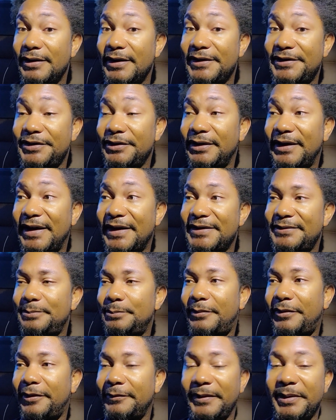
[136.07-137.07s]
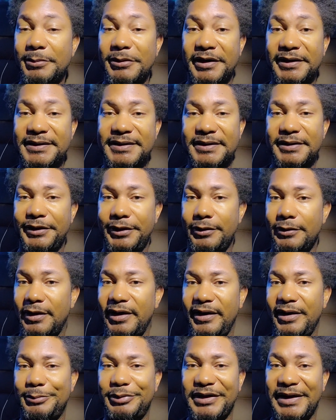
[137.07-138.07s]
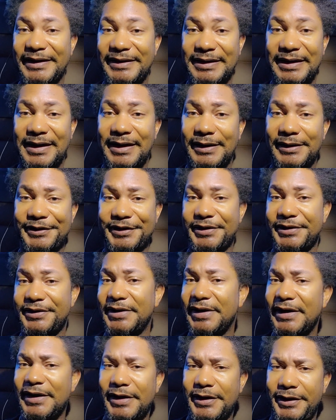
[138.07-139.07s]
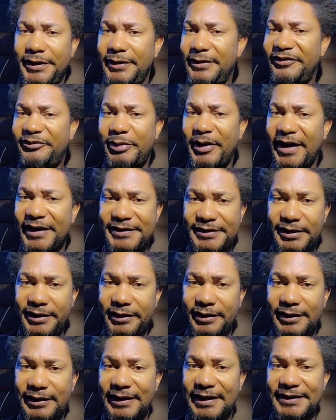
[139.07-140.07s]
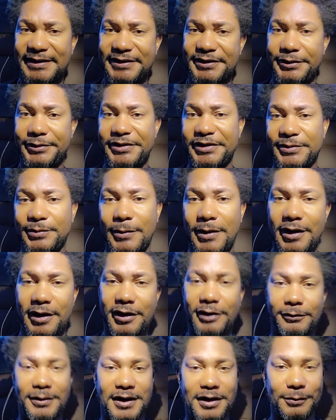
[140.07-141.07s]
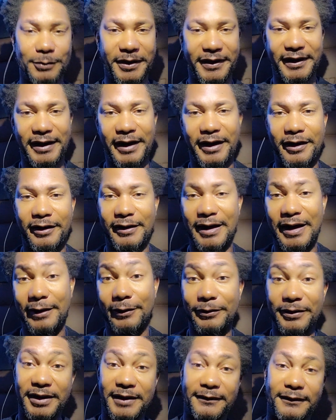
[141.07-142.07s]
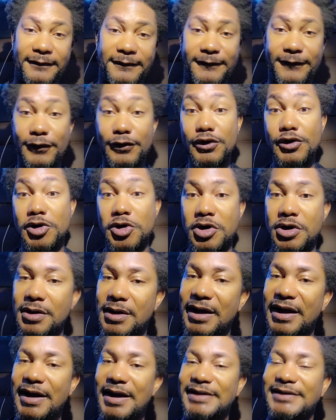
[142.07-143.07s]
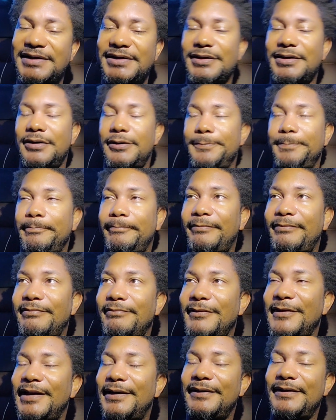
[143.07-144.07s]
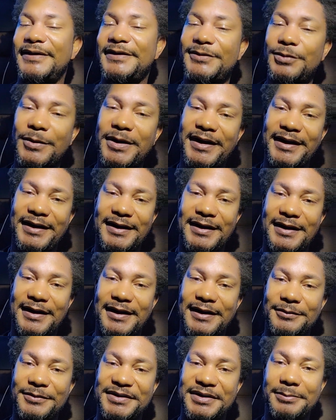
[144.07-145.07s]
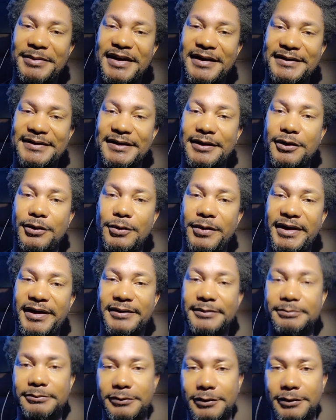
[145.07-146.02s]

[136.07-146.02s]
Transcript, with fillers: It's your last three months. You already applied to colleges. You've passed all your classes. You just walk around with the air. I don't give a fool. So and this white guy was about to quit.